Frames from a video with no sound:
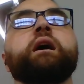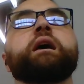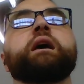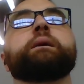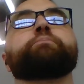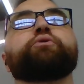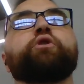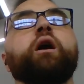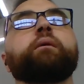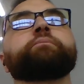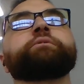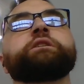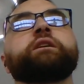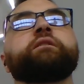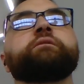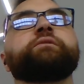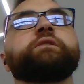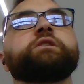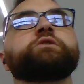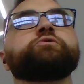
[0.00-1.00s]
It prompted
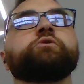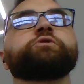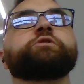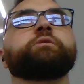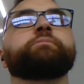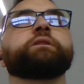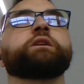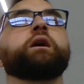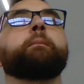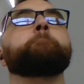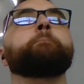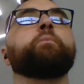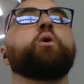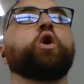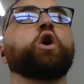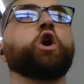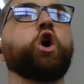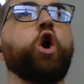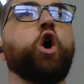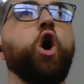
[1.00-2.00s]
individuals to become
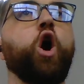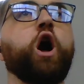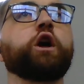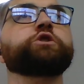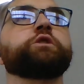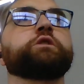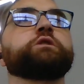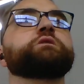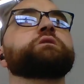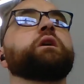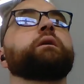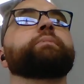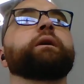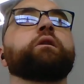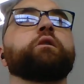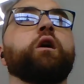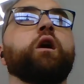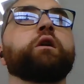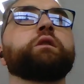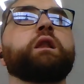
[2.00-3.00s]
more cautious
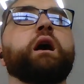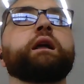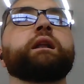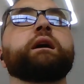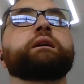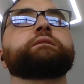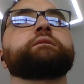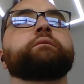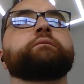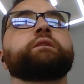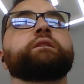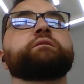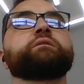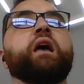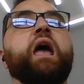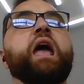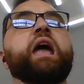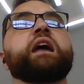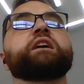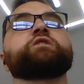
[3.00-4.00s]
about online activities
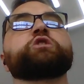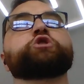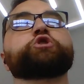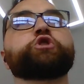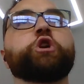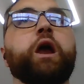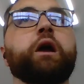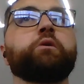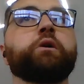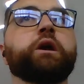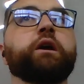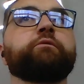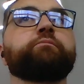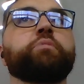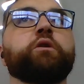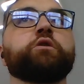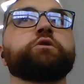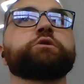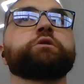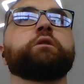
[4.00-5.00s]
and the sharing of
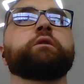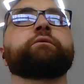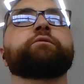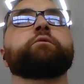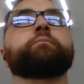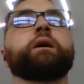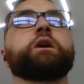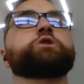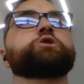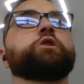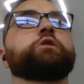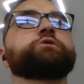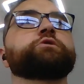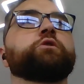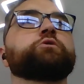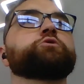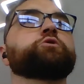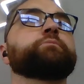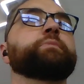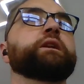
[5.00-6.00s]
personal information on
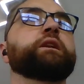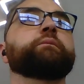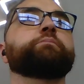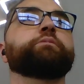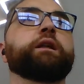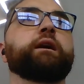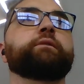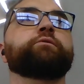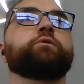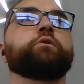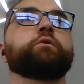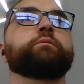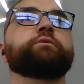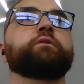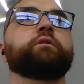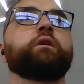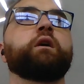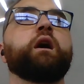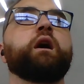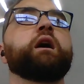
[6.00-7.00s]
social media platforms.
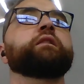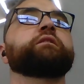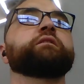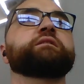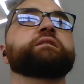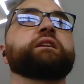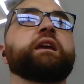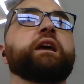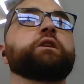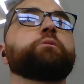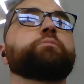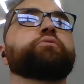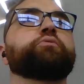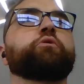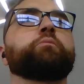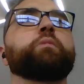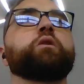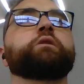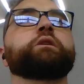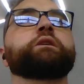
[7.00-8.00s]
The scandal
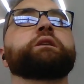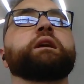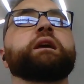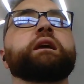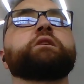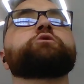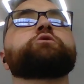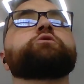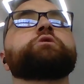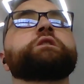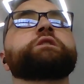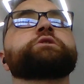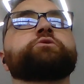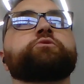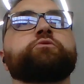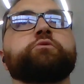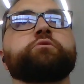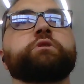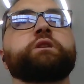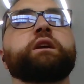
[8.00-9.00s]
promoted increased
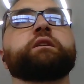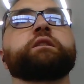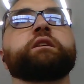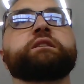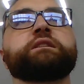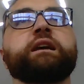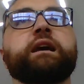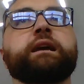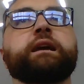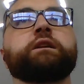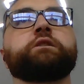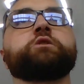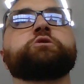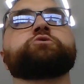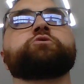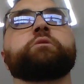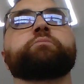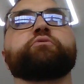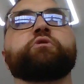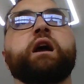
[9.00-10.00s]
scrutiny of the tech
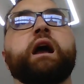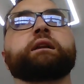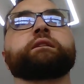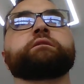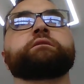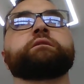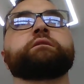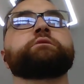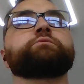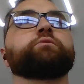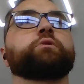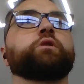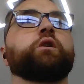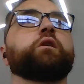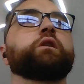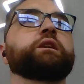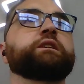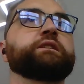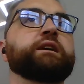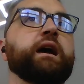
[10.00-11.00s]
industry practices
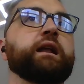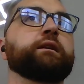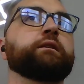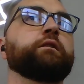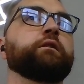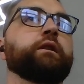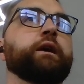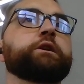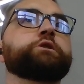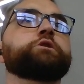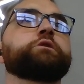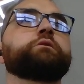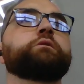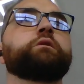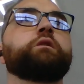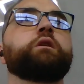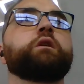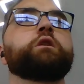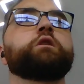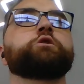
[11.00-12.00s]
regarding data collection,
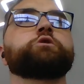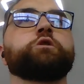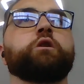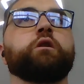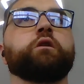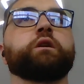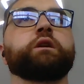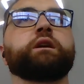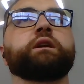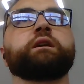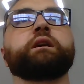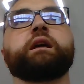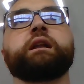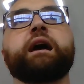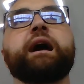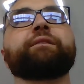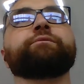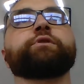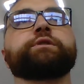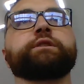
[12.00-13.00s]
targeting, and
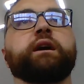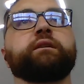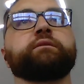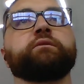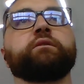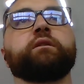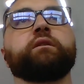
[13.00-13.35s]
advertising.